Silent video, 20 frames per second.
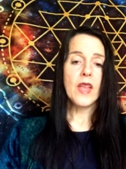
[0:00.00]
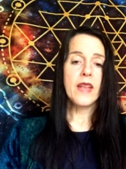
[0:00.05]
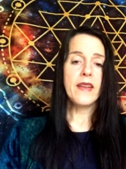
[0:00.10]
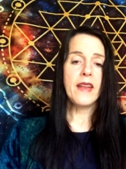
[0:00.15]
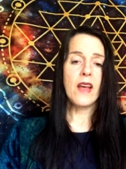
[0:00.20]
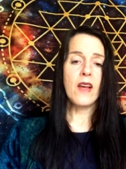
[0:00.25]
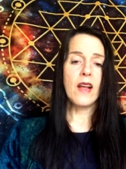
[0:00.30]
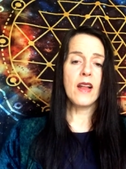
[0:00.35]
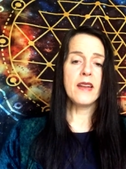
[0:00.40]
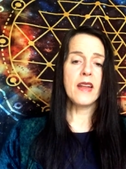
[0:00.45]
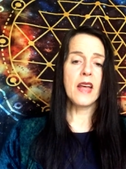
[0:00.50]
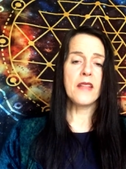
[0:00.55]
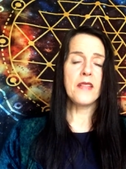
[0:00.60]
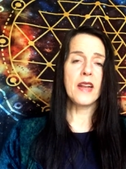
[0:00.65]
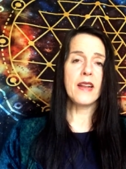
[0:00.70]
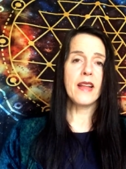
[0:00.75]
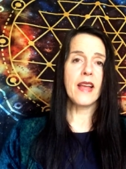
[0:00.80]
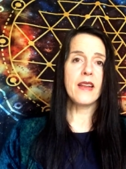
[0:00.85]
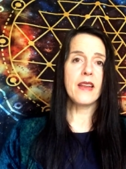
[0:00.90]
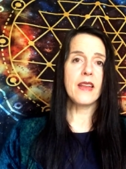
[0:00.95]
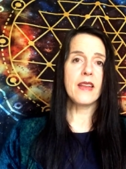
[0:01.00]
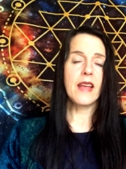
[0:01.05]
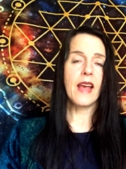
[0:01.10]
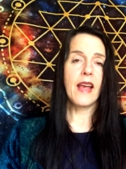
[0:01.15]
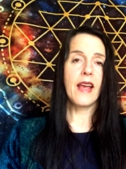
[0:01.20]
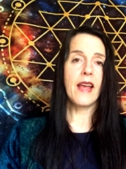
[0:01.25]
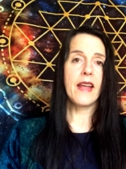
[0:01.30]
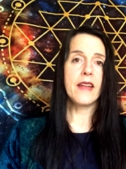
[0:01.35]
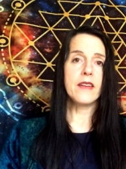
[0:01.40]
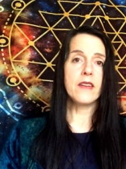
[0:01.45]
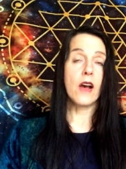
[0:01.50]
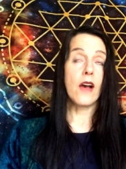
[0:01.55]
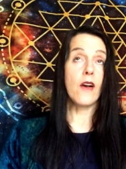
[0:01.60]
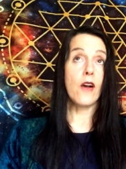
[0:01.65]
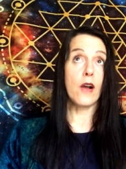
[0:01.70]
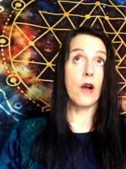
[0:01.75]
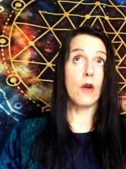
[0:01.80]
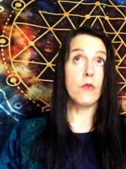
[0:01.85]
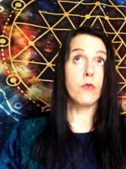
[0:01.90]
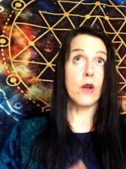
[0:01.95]
Now, another lady had, oh,
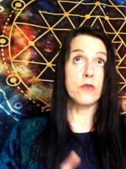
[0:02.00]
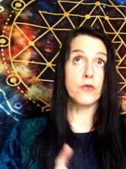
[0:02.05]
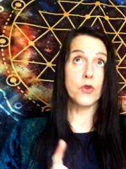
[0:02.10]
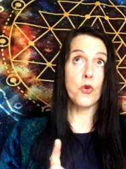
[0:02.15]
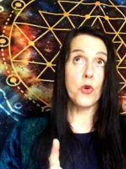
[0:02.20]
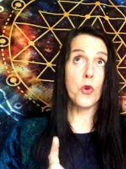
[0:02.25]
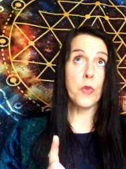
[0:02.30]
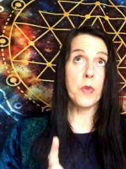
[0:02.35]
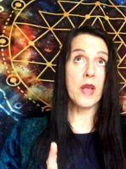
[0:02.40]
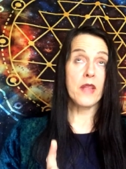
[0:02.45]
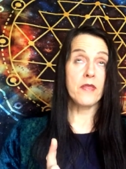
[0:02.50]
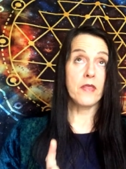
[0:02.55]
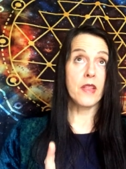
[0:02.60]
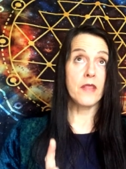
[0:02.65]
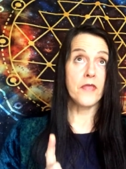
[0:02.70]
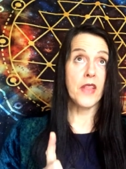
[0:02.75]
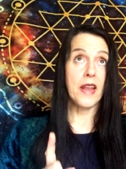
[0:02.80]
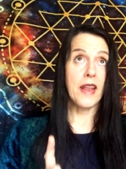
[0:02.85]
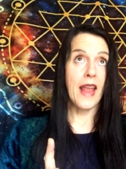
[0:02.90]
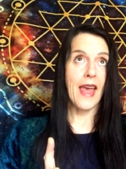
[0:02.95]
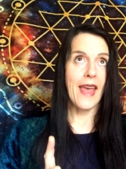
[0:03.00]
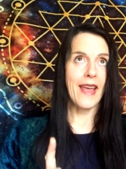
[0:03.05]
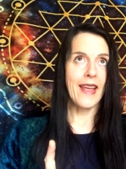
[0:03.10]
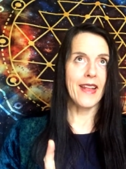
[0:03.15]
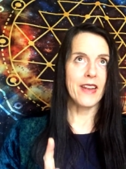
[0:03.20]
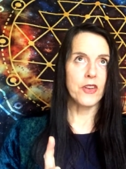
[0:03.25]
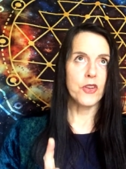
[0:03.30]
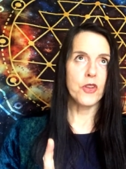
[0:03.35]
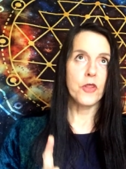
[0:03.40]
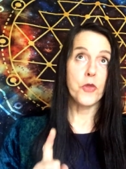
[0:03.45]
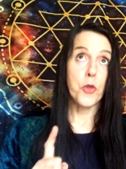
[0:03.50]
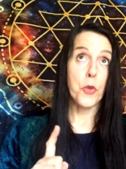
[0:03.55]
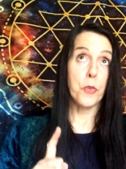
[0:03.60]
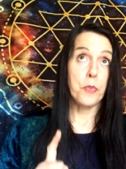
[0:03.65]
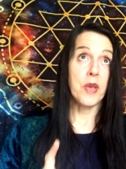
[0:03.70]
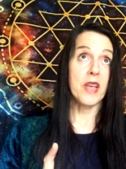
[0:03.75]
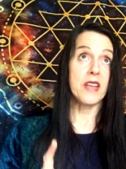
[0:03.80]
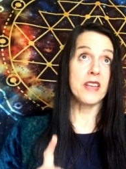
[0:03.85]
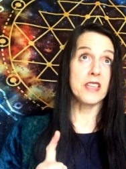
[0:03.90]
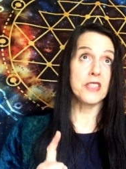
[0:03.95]
I oh, talk about the, the land, the
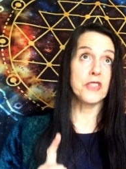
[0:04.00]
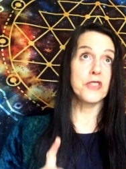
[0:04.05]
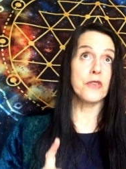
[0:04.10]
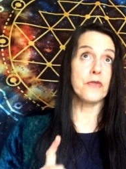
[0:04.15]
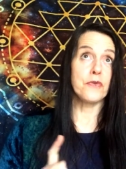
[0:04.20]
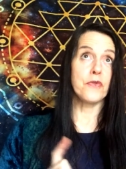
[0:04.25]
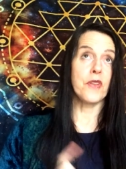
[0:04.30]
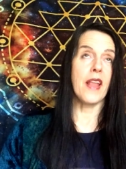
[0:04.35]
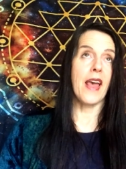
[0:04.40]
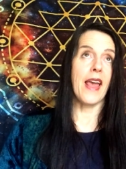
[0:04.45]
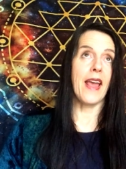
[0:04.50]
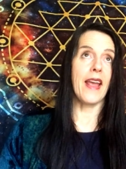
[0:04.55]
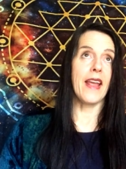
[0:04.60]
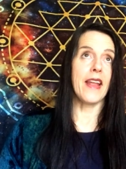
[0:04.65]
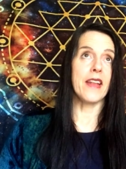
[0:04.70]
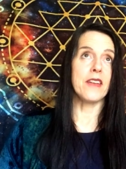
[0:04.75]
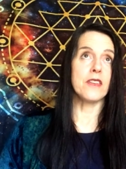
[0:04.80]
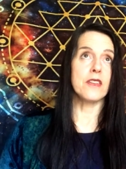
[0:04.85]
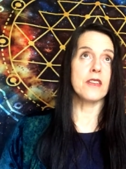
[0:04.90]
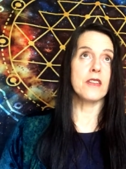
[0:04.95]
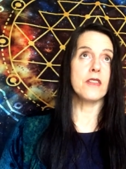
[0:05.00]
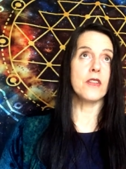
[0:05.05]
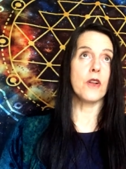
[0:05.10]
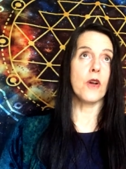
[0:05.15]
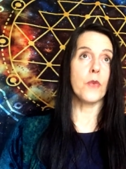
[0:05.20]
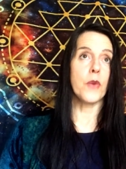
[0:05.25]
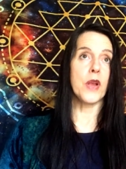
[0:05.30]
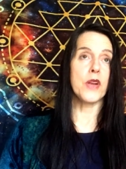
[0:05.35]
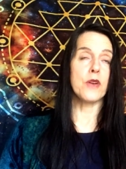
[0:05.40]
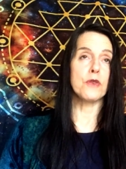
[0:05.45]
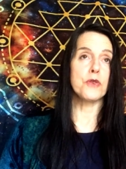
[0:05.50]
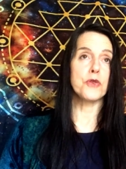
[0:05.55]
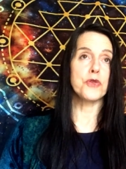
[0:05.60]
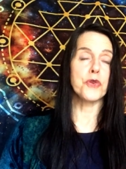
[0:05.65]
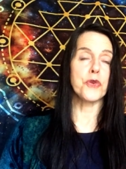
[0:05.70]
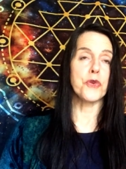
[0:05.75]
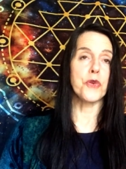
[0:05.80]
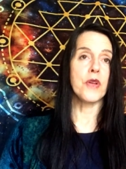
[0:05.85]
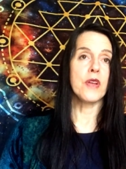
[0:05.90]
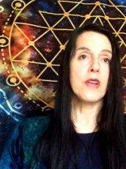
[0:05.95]
piece of land that I went on
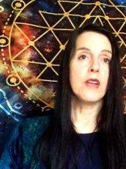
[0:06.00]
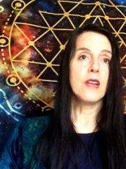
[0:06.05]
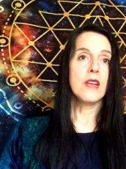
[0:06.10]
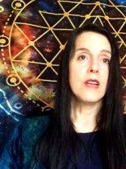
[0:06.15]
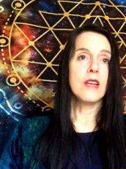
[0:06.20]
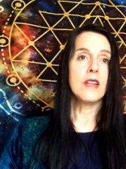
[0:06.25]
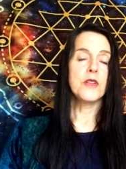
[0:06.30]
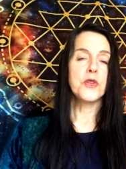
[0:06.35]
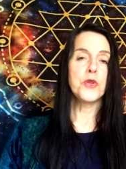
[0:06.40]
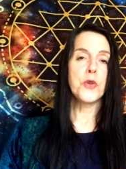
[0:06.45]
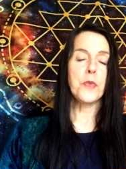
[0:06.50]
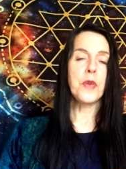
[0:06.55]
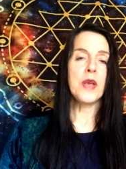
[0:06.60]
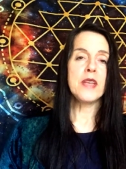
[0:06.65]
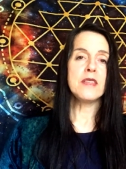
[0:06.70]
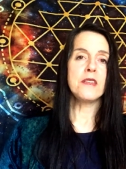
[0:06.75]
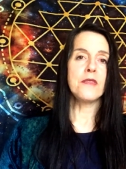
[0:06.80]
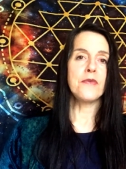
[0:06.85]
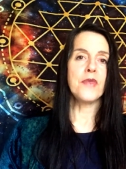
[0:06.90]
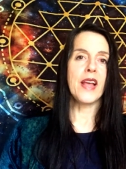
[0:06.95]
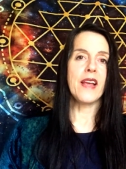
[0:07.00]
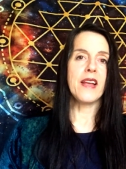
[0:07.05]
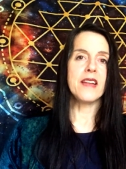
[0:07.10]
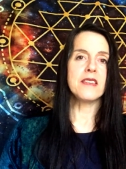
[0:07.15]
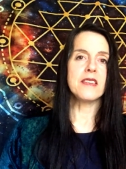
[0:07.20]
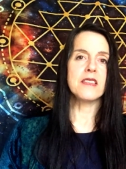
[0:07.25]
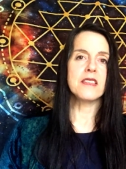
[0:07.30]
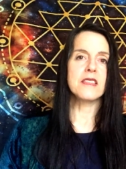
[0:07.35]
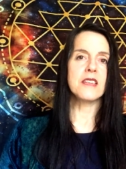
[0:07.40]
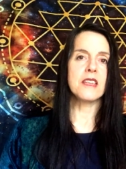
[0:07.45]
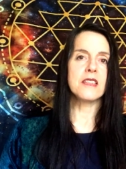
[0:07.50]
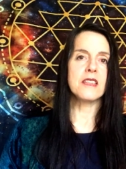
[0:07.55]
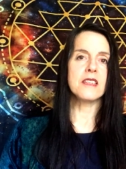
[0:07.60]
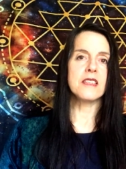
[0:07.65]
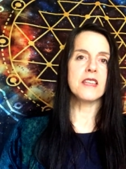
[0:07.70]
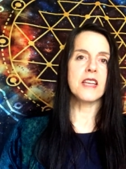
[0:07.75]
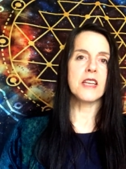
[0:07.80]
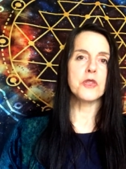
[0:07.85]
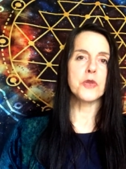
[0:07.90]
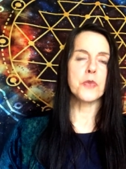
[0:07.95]
to. There's a piece of land in
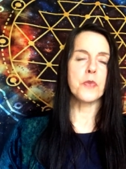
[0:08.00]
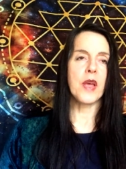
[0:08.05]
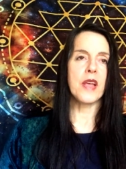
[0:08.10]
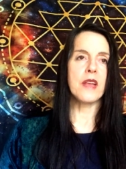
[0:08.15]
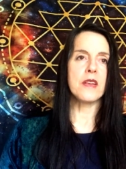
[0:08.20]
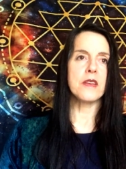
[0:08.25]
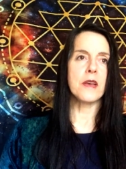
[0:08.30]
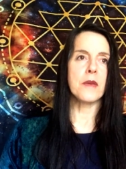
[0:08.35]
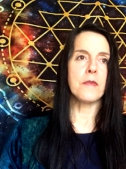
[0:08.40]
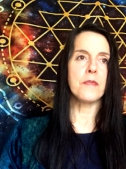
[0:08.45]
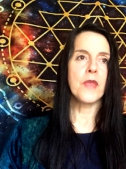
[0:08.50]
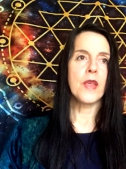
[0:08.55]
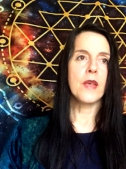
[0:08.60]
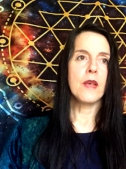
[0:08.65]
southern Tasmania